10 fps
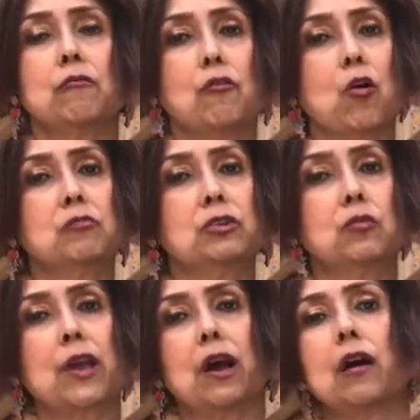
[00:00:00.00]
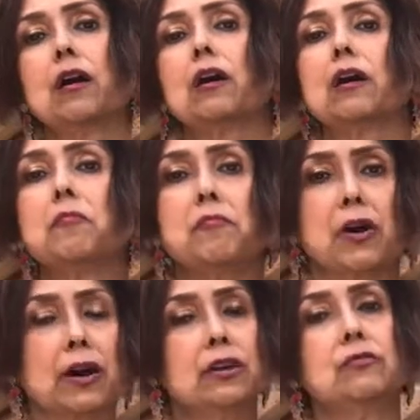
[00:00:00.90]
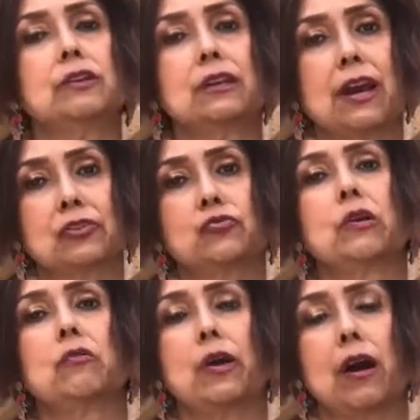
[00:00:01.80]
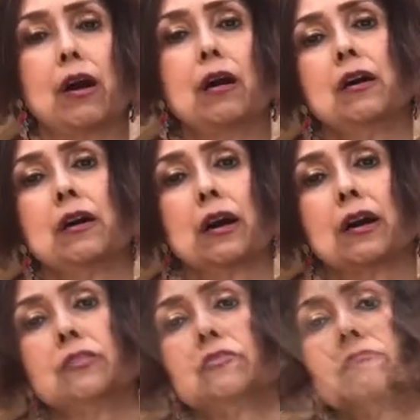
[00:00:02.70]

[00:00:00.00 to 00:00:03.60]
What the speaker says: formal wear combined with casual wear kind of